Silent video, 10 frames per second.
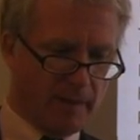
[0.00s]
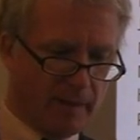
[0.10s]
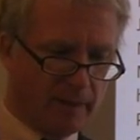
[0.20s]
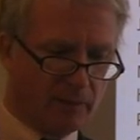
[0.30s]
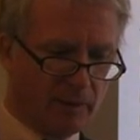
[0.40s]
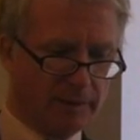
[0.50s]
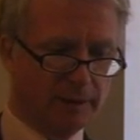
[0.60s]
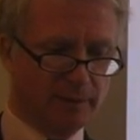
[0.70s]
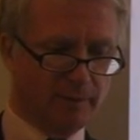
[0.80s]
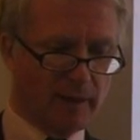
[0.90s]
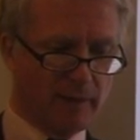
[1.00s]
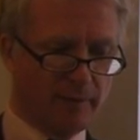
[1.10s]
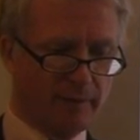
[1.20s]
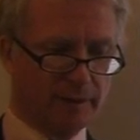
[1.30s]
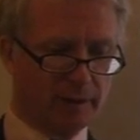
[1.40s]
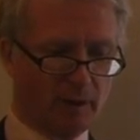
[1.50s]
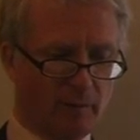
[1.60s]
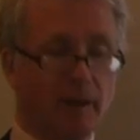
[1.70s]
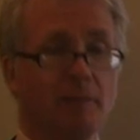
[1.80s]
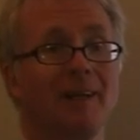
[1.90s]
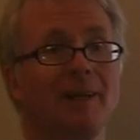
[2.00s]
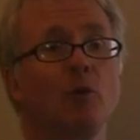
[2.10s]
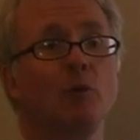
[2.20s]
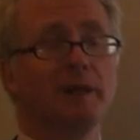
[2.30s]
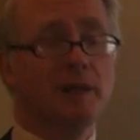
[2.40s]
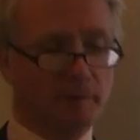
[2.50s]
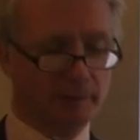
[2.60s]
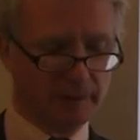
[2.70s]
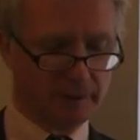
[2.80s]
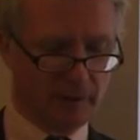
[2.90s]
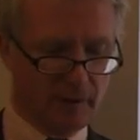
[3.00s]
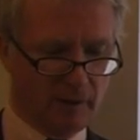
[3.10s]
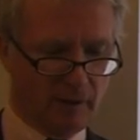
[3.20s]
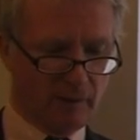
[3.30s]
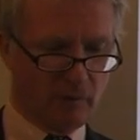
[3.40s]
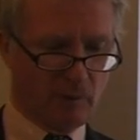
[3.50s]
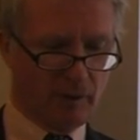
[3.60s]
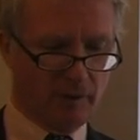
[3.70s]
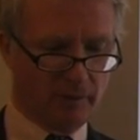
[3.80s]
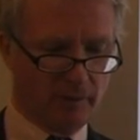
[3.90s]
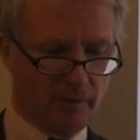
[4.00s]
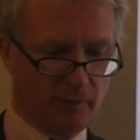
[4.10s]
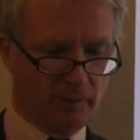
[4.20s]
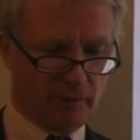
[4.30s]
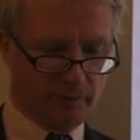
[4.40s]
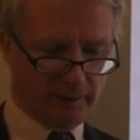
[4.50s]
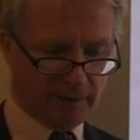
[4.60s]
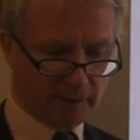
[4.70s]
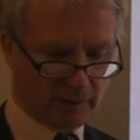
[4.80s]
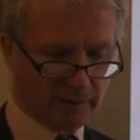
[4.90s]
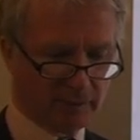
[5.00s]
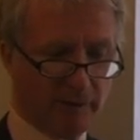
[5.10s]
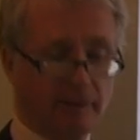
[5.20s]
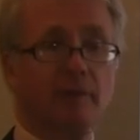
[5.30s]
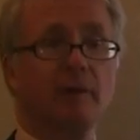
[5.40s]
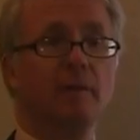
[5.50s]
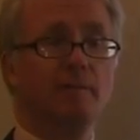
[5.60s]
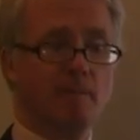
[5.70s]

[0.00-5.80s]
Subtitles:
Yet religious faith is common among all peoples of the world, although the details may differ.